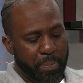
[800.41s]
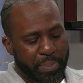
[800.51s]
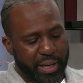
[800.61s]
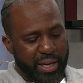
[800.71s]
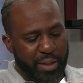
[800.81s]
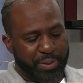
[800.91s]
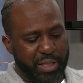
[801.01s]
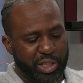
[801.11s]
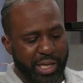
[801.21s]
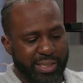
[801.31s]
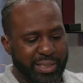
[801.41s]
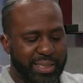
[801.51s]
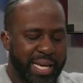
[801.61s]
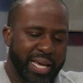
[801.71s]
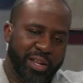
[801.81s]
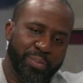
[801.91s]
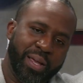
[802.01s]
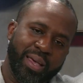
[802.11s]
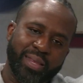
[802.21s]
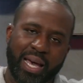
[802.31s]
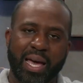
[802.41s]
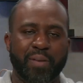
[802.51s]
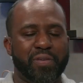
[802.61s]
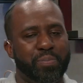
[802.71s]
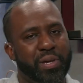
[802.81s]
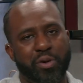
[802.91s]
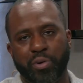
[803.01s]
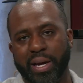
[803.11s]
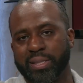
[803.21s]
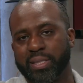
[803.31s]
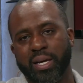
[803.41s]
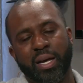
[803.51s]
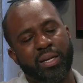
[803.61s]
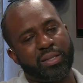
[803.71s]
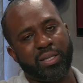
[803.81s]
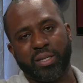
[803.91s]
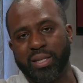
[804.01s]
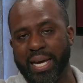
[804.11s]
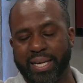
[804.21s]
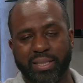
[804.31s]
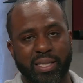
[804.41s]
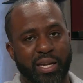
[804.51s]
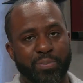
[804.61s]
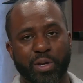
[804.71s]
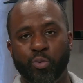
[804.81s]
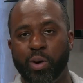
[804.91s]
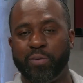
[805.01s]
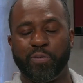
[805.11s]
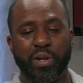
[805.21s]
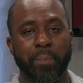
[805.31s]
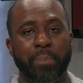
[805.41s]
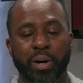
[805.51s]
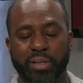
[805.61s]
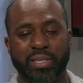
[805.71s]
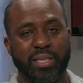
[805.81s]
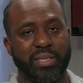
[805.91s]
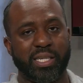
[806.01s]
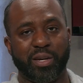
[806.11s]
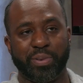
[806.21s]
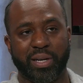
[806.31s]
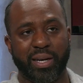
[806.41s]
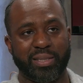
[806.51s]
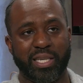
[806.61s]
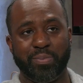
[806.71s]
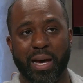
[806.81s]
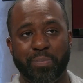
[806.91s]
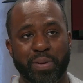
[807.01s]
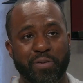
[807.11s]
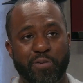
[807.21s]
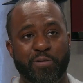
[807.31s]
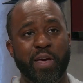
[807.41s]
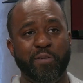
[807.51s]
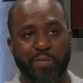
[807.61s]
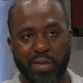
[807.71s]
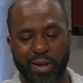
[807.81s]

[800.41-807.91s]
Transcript: Big ups to Jayson Tatum. That MVP race is looking like it's going to be one for the books this year, because he might be fifth